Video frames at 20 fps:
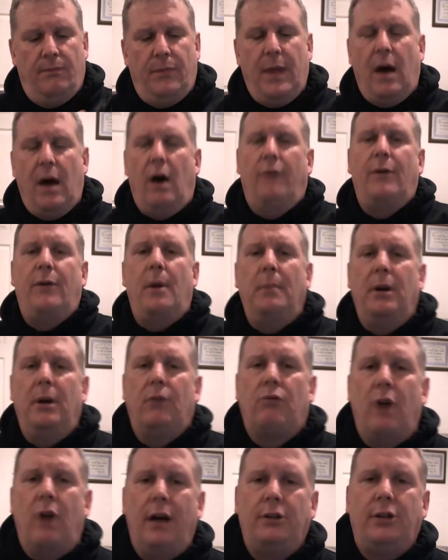Now, if I'm in
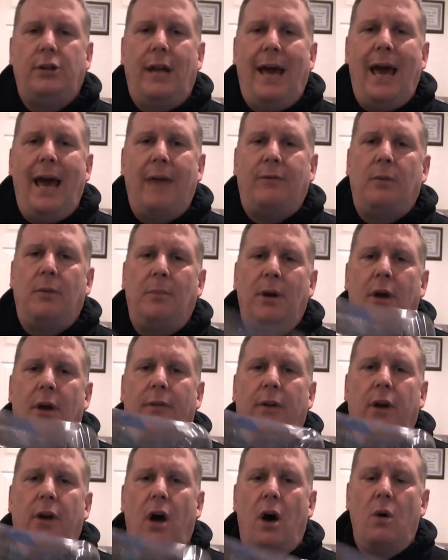a rush and I have to be on
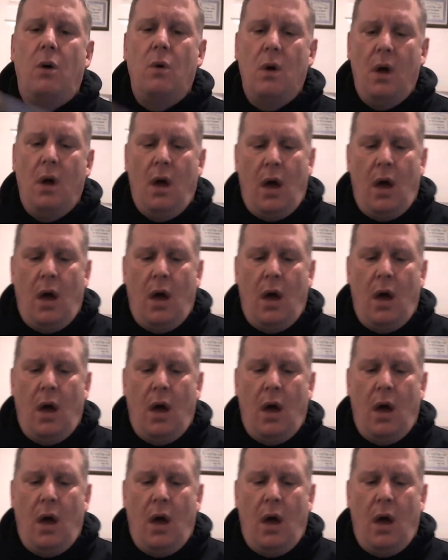the go,